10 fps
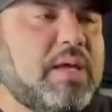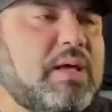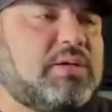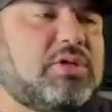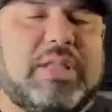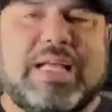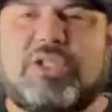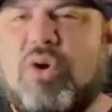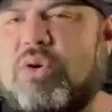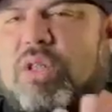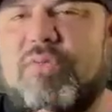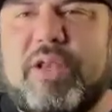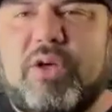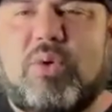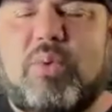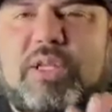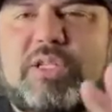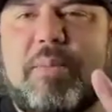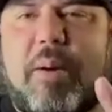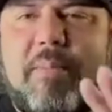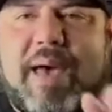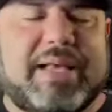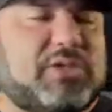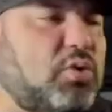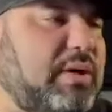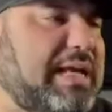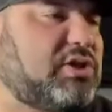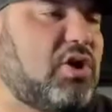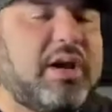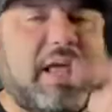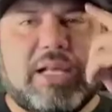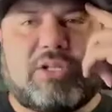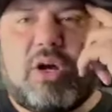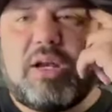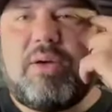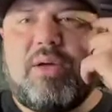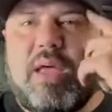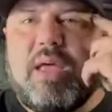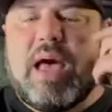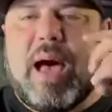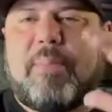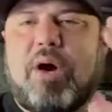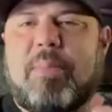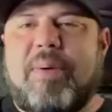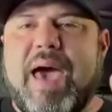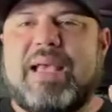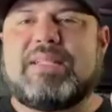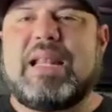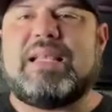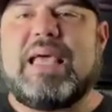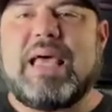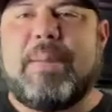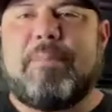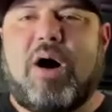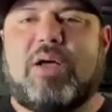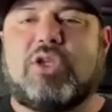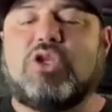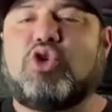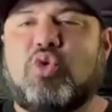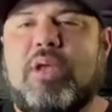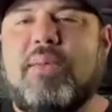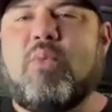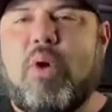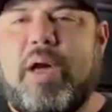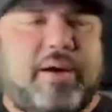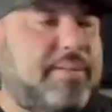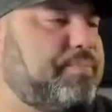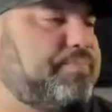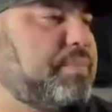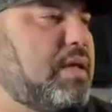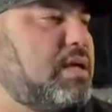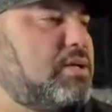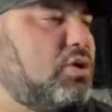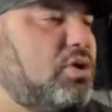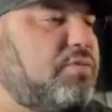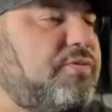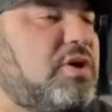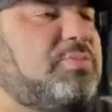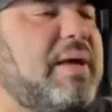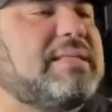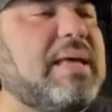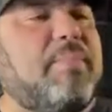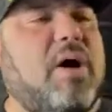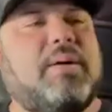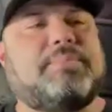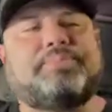So that's a whole nother video though. We're gonna talk about masks. So when I bought a package, and I bought the Dreamwear. So the first mask I bought,